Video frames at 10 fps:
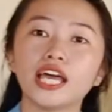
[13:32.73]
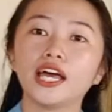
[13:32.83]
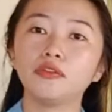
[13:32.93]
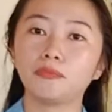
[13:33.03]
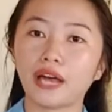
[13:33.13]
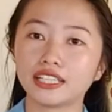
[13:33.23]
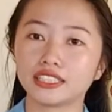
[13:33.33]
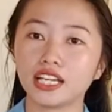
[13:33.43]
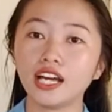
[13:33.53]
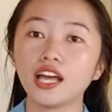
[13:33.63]
and
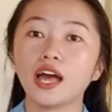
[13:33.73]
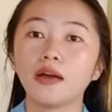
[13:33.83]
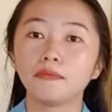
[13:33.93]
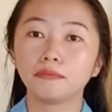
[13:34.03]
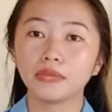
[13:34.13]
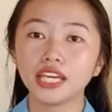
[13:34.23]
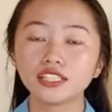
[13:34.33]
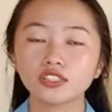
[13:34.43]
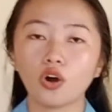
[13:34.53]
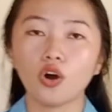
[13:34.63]
pasta
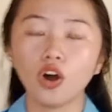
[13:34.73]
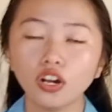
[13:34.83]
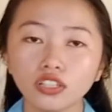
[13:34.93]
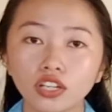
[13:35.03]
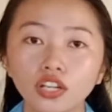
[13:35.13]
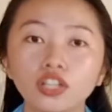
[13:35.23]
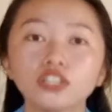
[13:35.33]
mix all